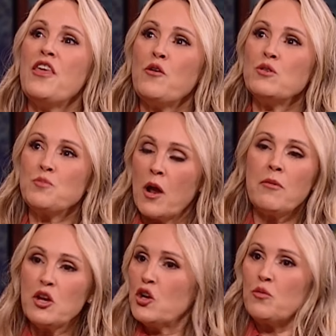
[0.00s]
there was
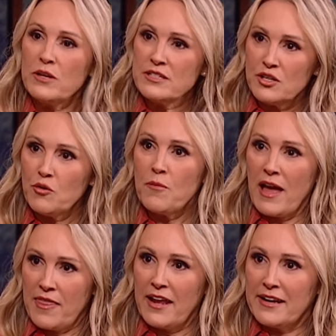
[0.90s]
probably a good reason you were
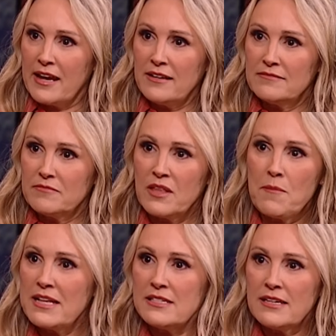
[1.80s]
mad that day that
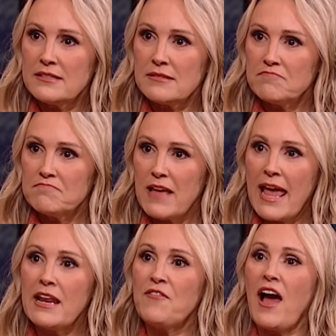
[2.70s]
made sense. And if